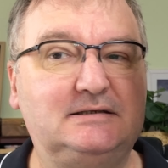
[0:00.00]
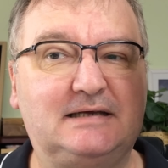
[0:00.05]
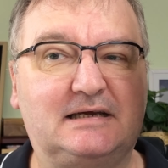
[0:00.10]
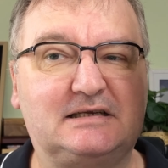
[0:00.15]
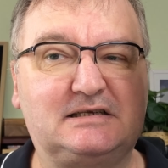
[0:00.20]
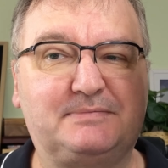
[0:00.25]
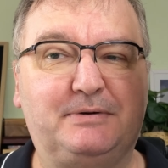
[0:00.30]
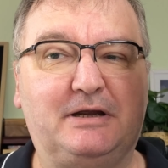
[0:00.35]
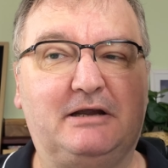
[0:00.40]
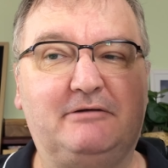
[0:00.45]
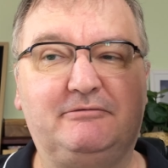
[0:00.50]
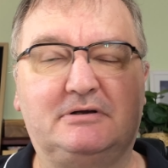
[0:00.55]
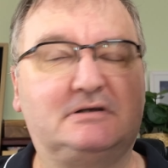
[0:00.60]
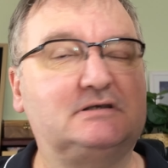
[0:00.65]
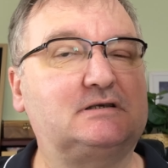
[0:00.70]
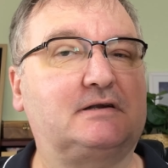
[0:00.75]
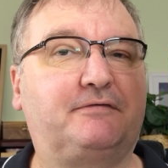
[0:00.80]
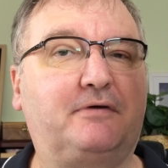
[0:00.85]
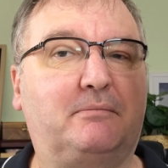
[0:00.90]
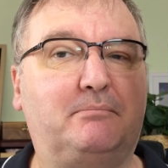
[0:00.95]

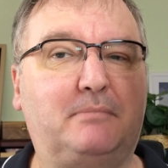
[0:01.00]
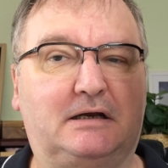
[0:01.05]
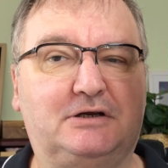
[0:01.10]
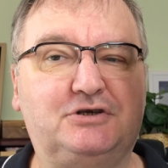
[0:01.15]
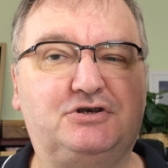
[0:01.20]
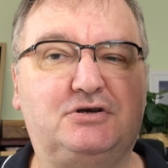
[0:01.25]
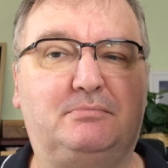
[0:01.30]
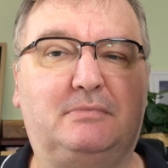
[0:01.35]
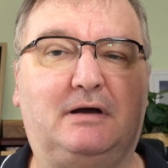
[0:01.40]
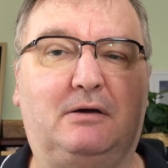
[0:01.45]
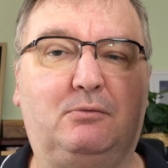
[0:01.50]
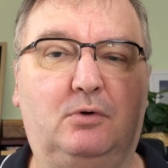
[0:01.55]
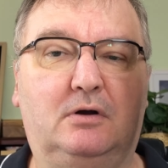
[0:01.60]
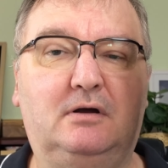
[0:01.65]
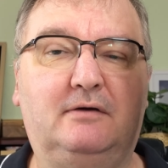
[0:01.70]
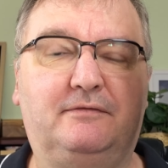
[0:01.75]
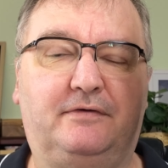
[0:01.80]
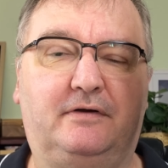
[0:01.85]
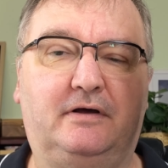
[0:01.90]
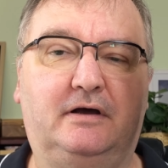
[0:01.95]
experience for managing my
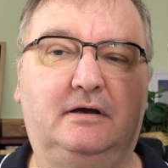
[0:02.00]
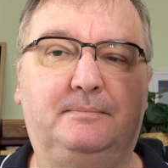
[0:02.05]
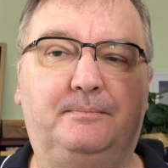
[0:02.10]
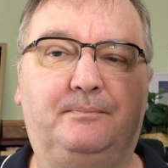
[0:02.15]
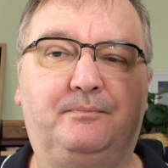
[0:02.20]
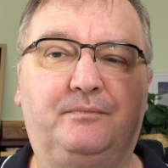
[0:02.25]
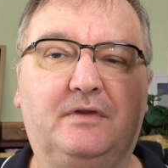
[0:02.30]
workflow,